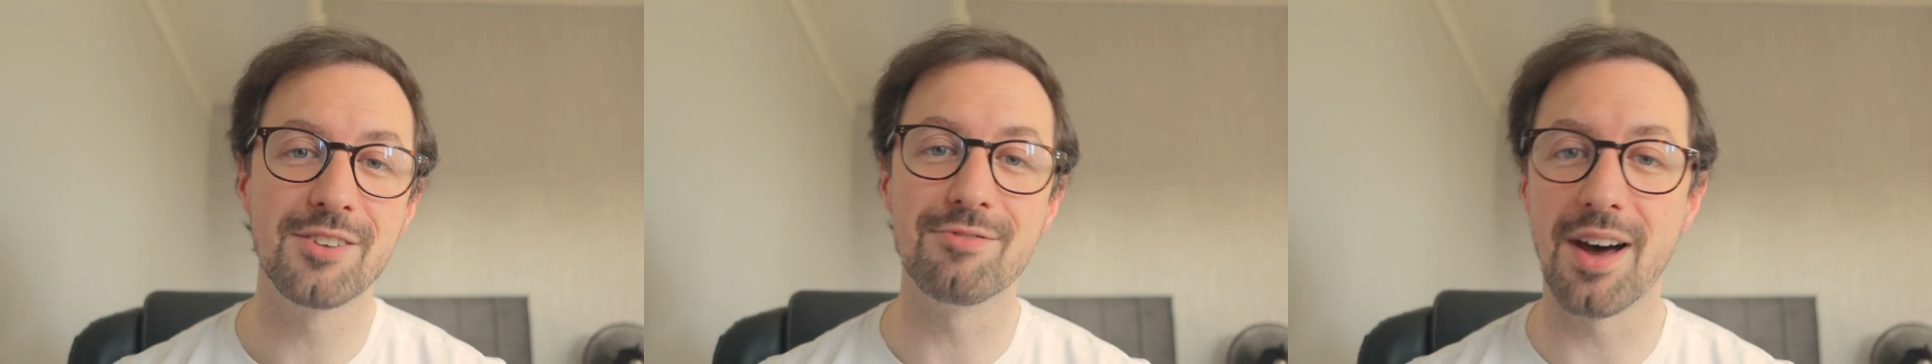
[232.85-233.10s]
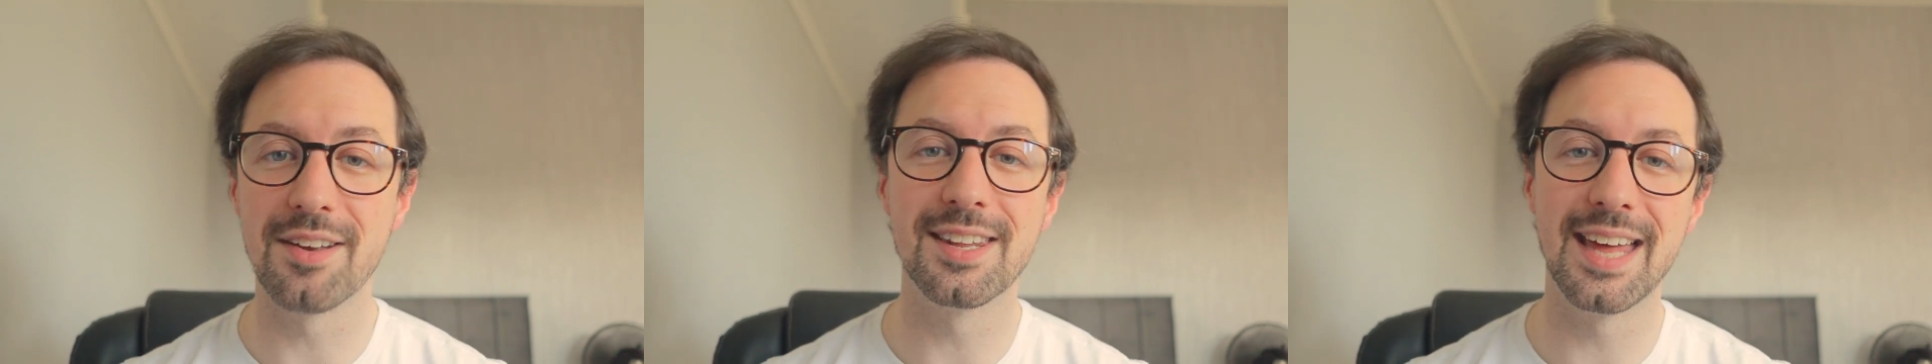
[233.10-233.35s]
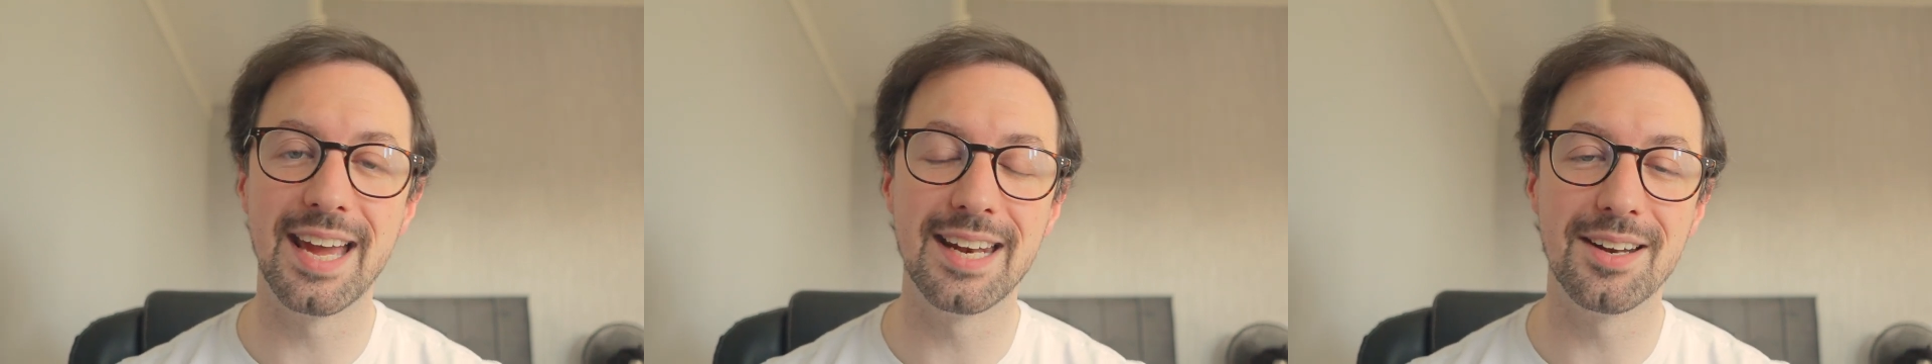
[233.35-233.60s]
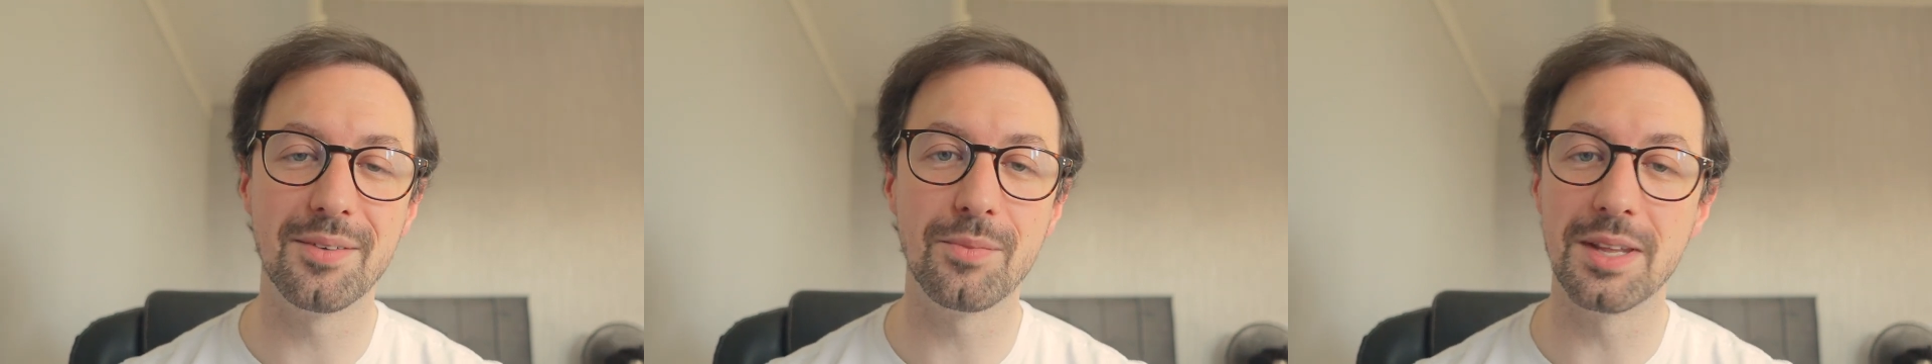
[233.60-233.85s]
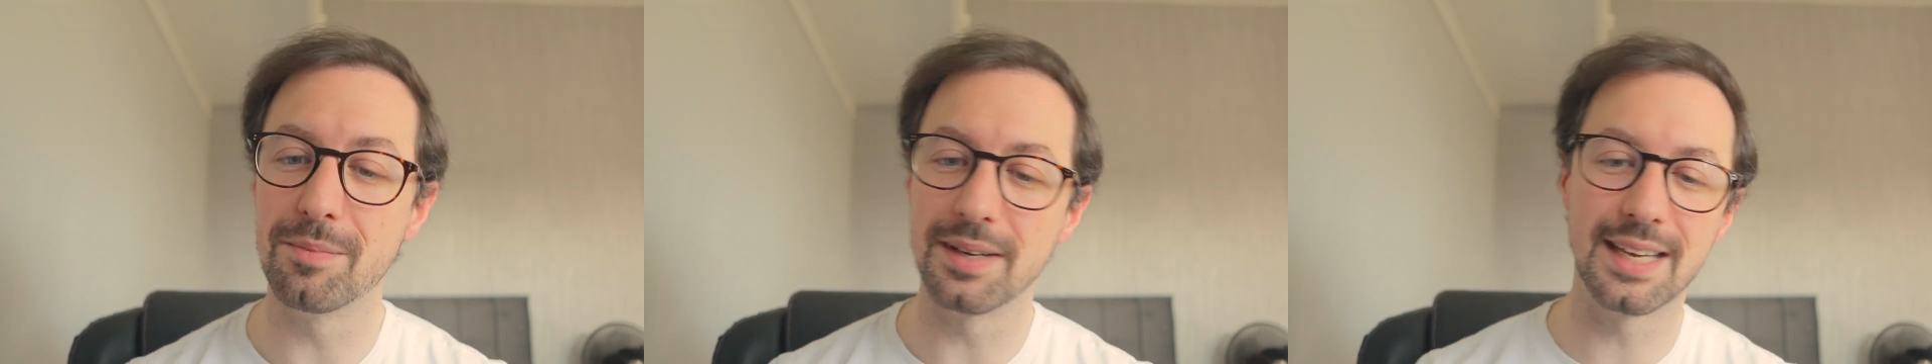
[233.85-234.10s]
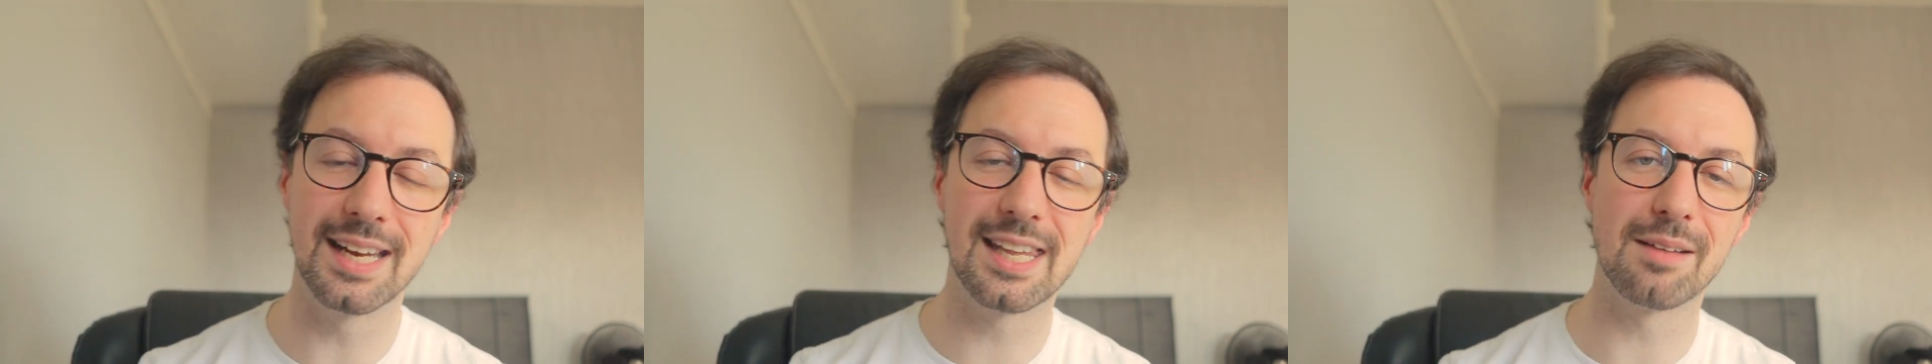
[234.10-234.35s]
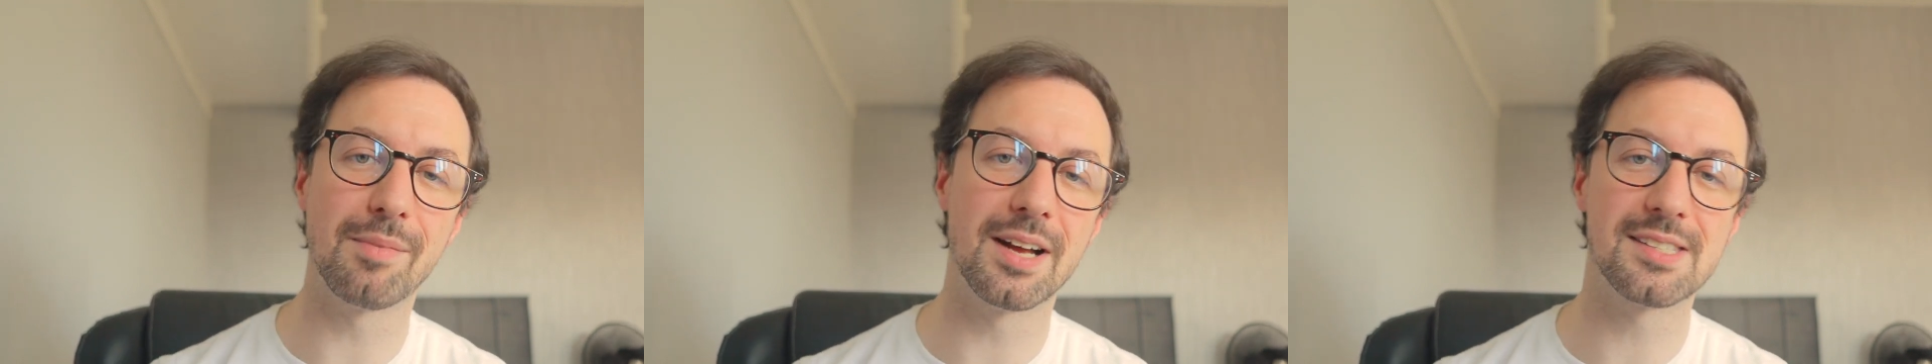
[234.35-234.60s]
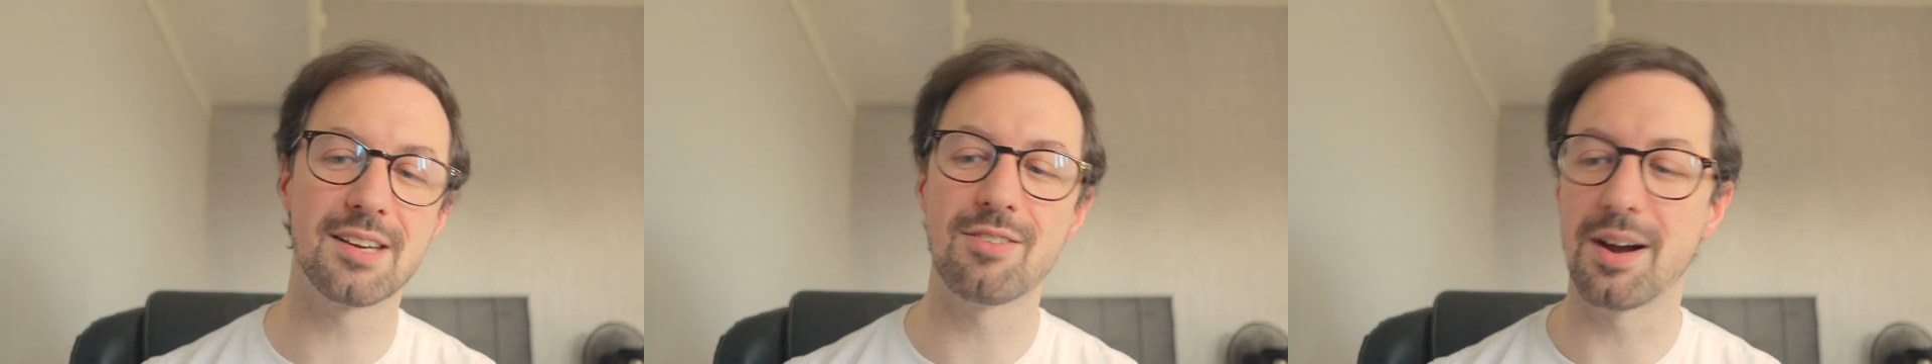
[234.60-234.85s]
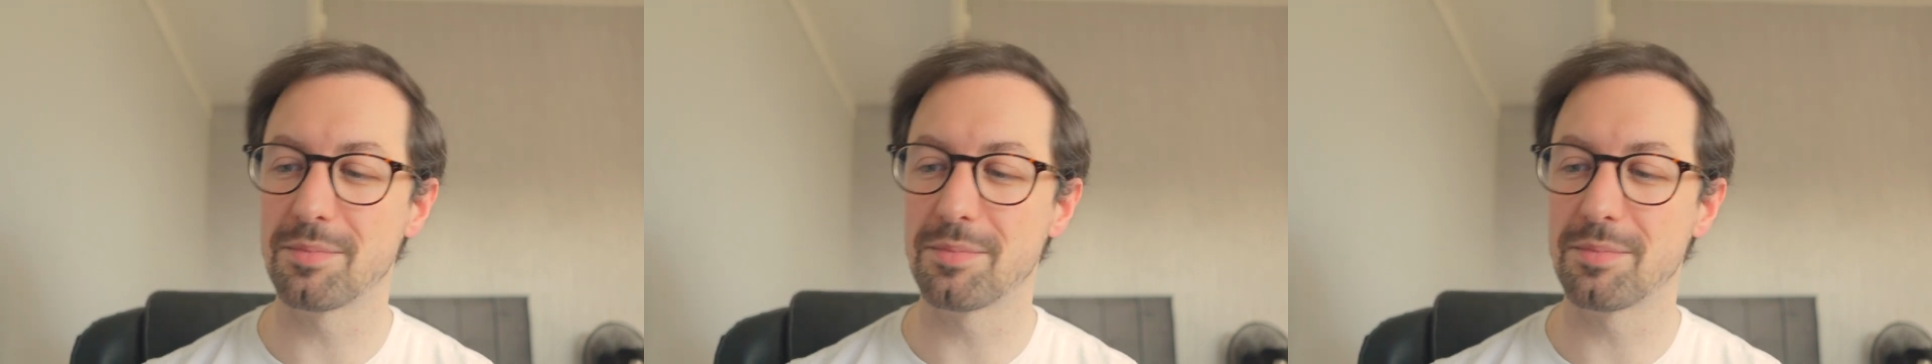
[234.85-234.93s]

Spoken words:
rather than with a beginner, they might say, right,